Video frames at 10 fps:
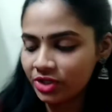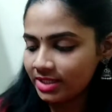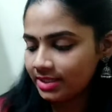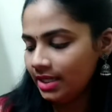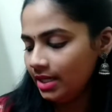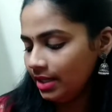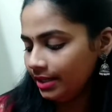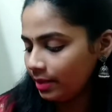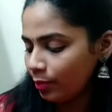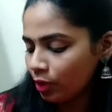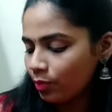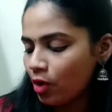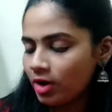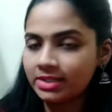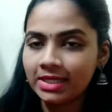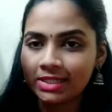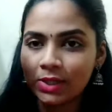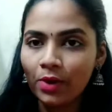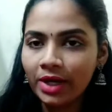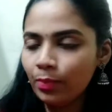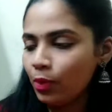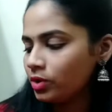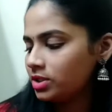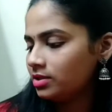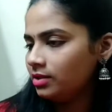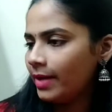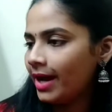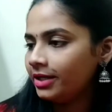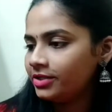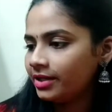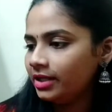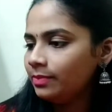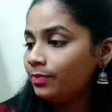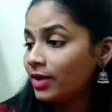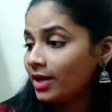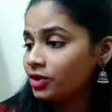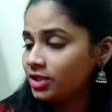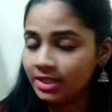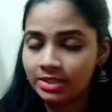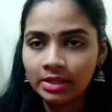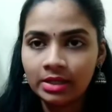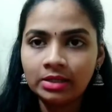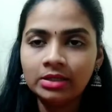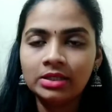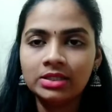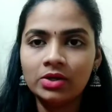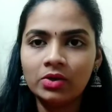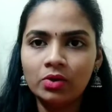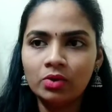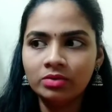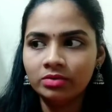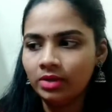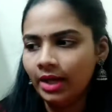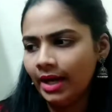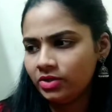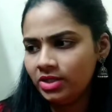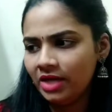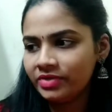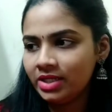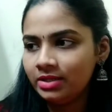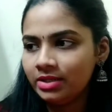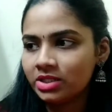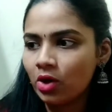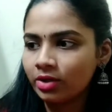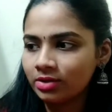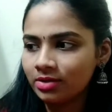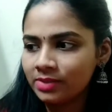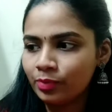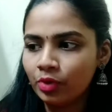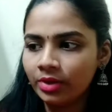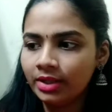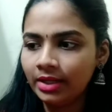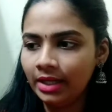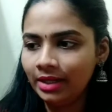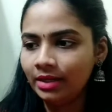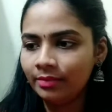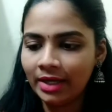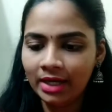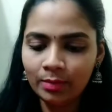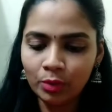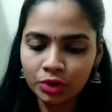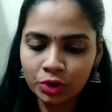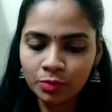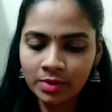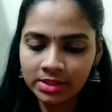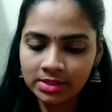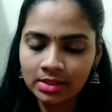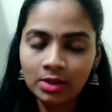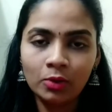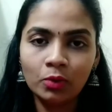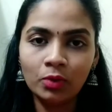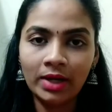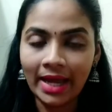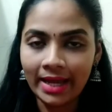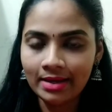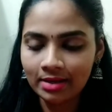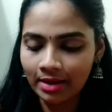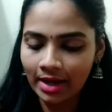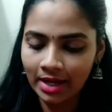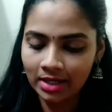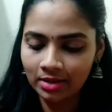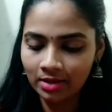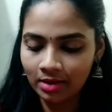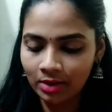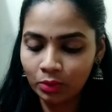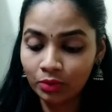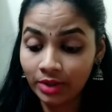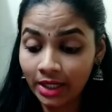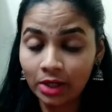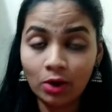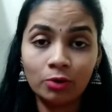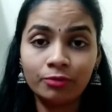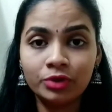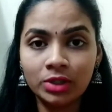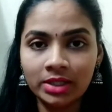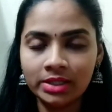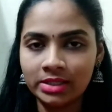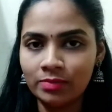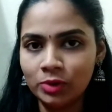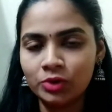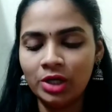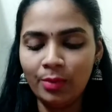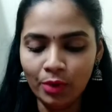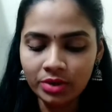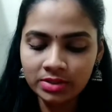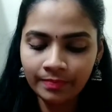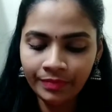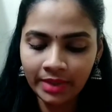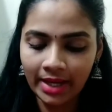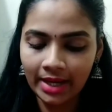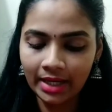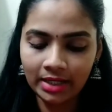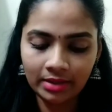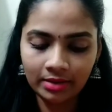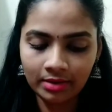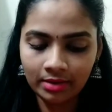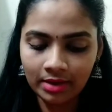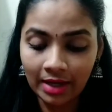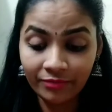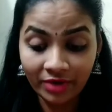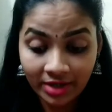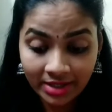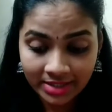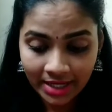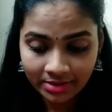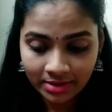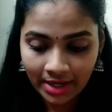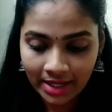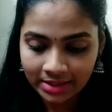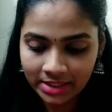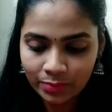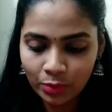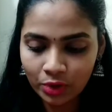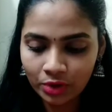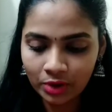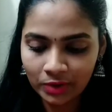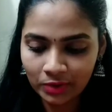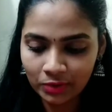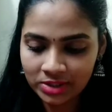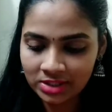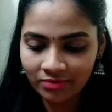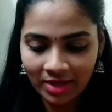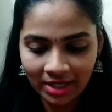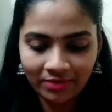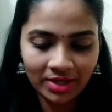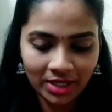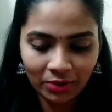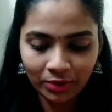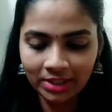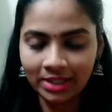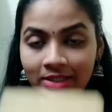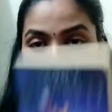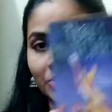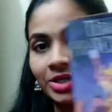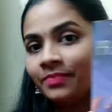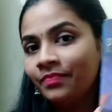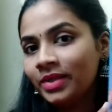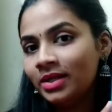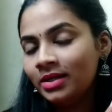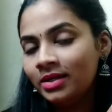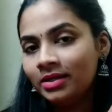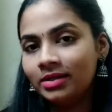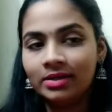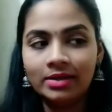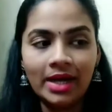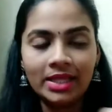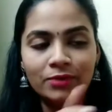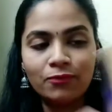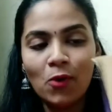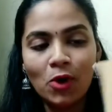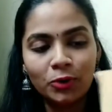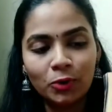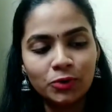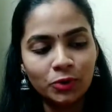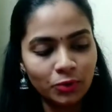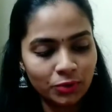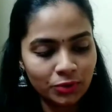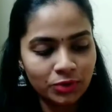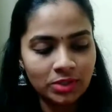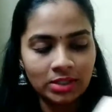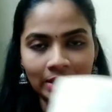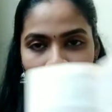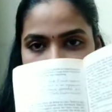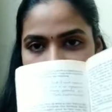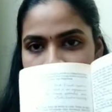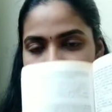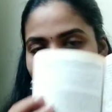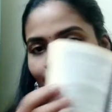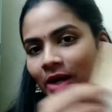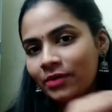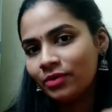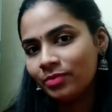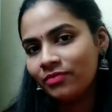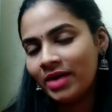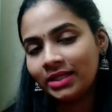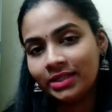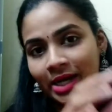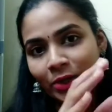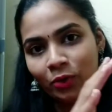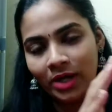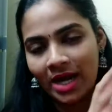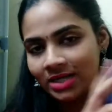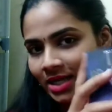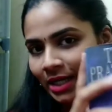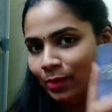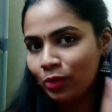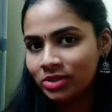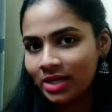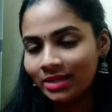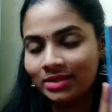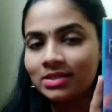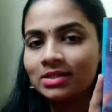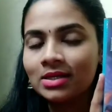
I see in the book box is Going Postal by Terry Pratchett. So Actually, I've seen this author's book in many booktubers who like and uh, who read a lot of thrillers and mystery books and uh, I'm very excited and this book looks very very good in condition and the font also looks great apart from the fact that I don't like tiny books like this